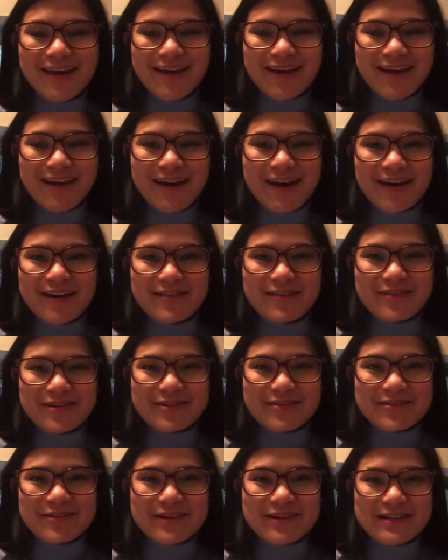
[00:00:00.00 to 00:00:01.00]
Hi
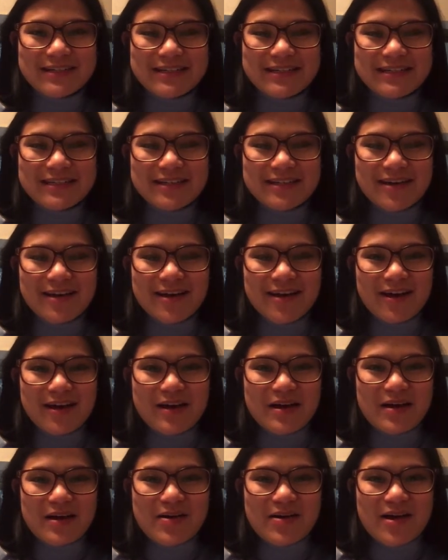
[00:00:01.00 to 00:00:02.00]
everyone!
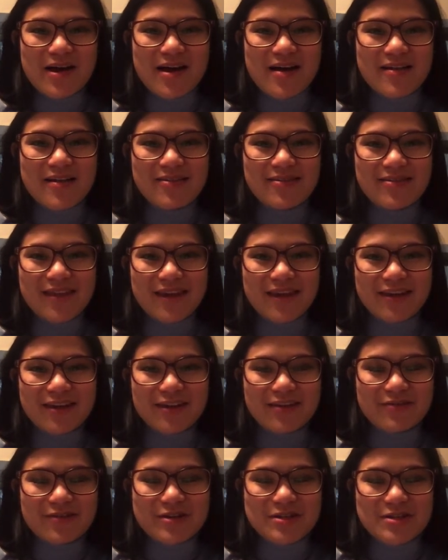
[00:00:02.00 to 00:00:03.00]
Thank you
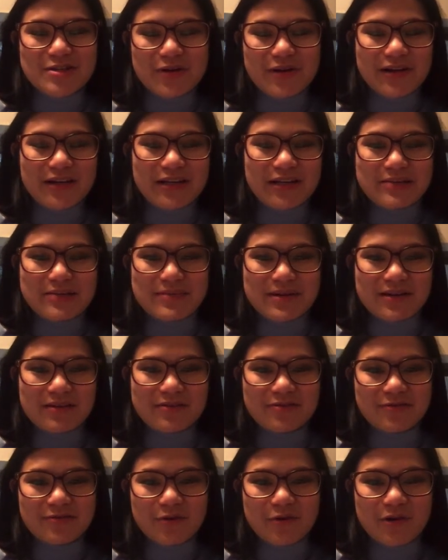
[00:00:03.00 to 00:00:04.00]
for joining me
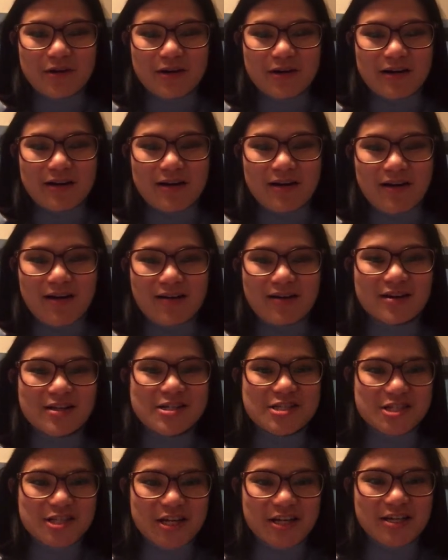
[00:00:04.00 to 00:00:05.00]
for our
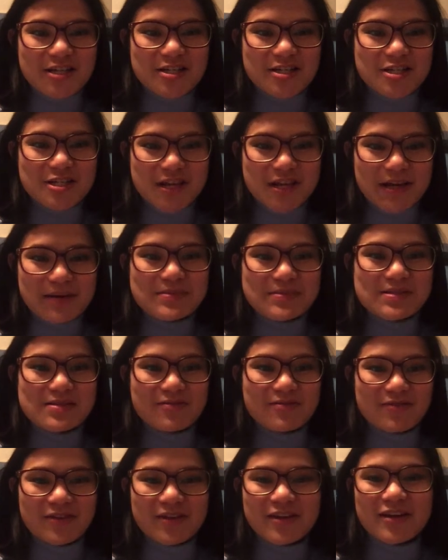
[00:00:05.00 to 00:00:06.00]
Shading Shapes
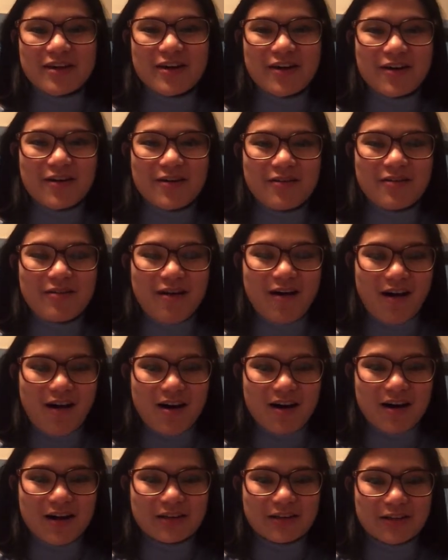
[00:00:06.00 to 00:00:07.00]
video
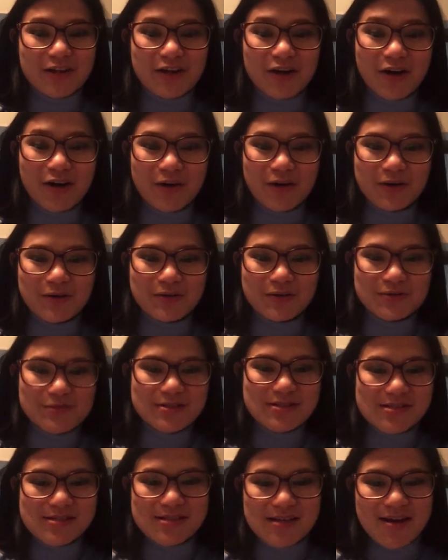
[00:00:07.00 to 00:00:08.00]
on
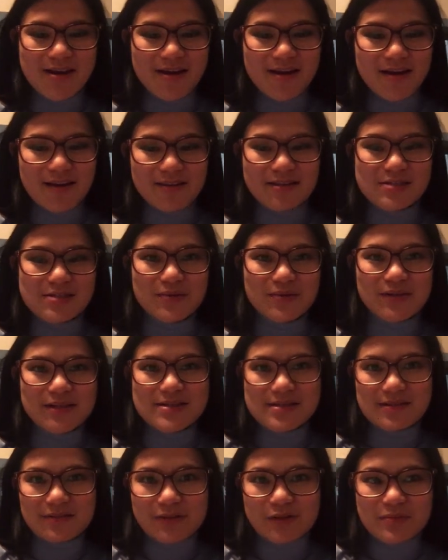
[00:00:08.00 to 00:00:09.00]
cones. This one is
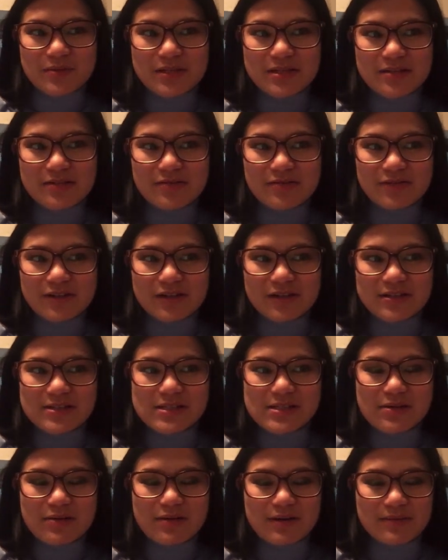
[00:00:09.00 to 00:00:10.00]
a little bit different,
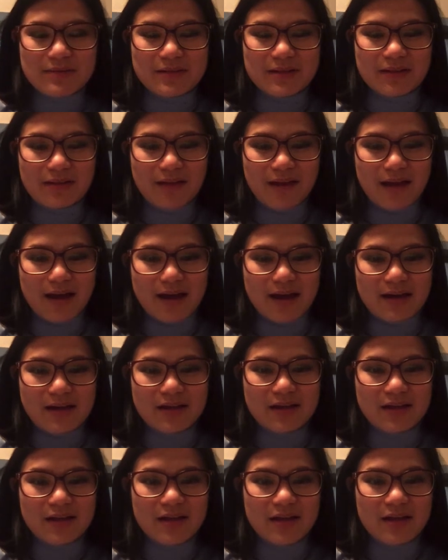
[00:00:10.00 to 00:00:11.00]
so I'm
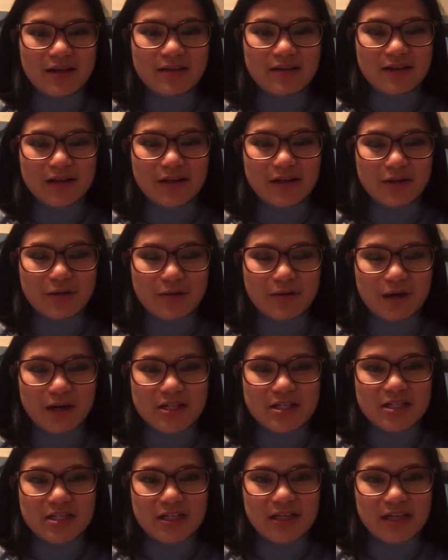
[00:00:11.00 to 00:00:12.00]
glad that you're
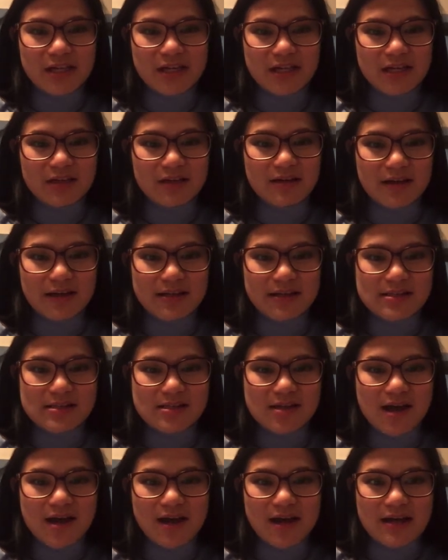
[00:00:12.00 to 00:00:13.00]
watching it. It's
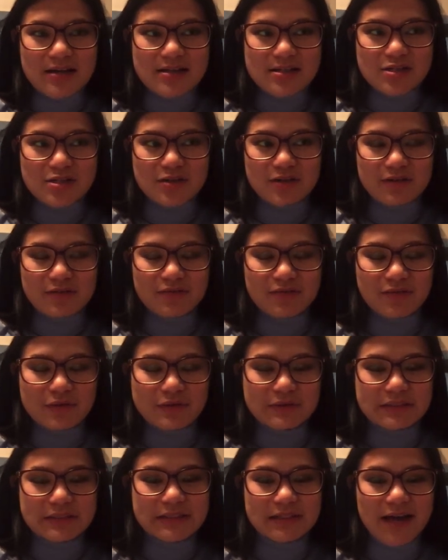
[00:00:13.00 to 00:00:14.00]
not as
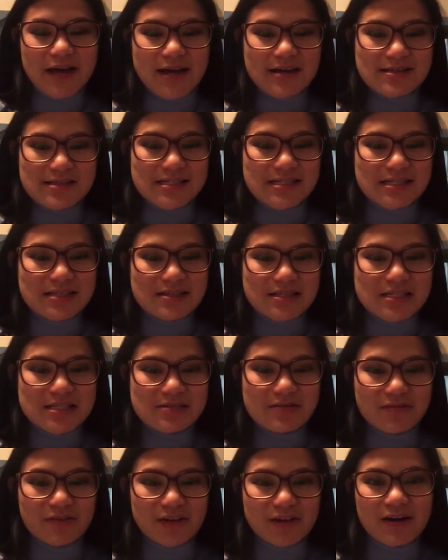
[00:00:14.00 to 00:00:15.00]
straightforward as the
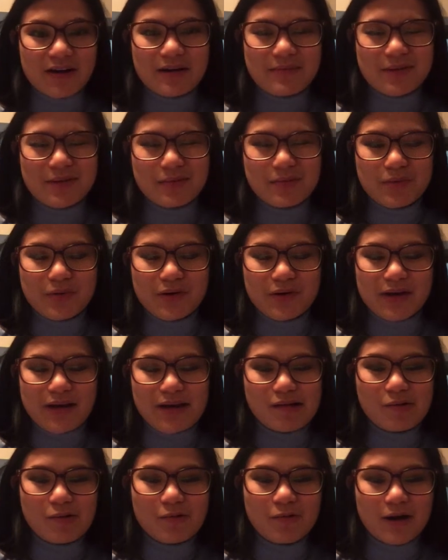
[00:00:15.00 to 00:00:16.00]
sphere, and I'm going to point
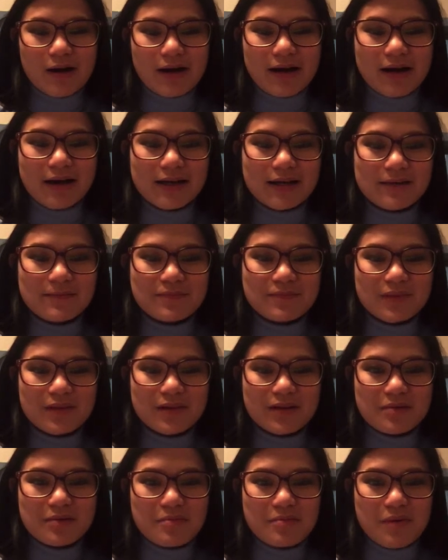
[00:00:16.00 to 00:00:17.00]
out why
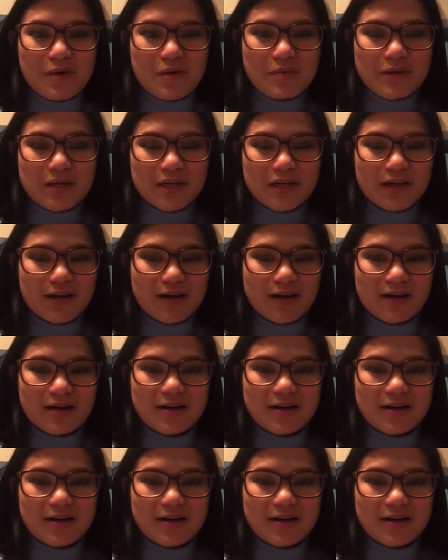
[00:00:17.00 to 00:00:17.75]
in a moment here.